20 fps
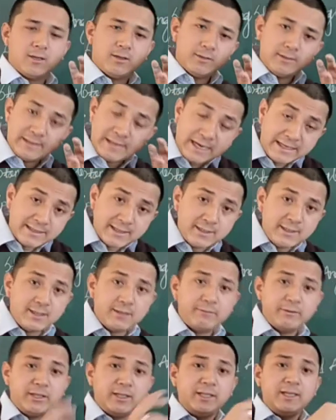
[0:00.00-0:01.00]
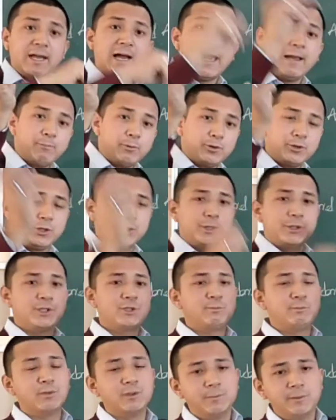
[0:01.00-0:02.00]
90 degree, hypotenuse,
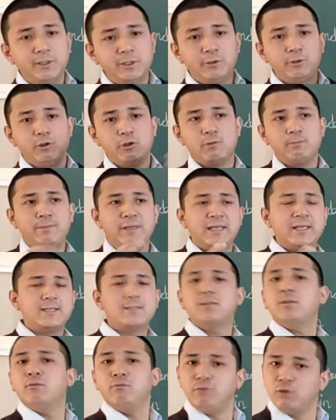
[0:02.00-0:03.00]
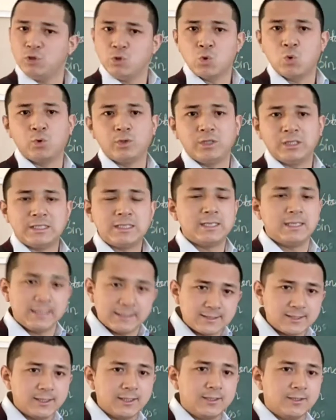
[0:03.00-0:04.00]
perpendicular base, we know it,
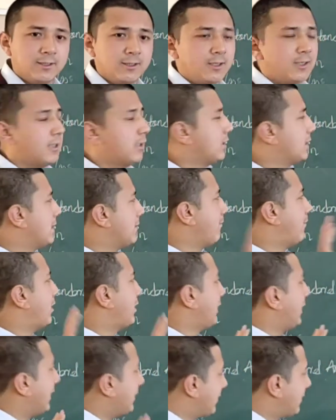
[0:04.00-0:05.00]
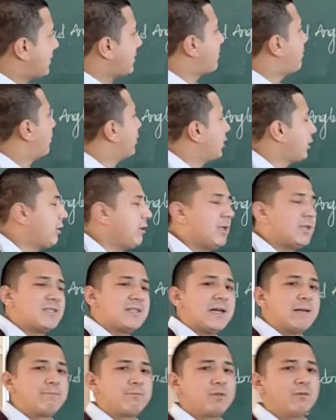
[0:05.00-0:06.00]
isn't it? But in this particular
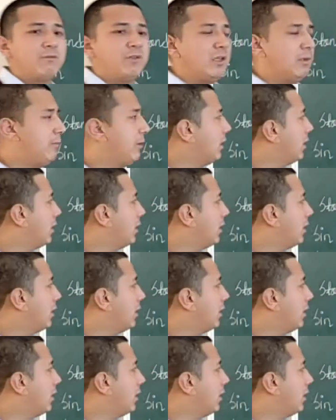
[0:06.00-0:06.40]
chapter we will be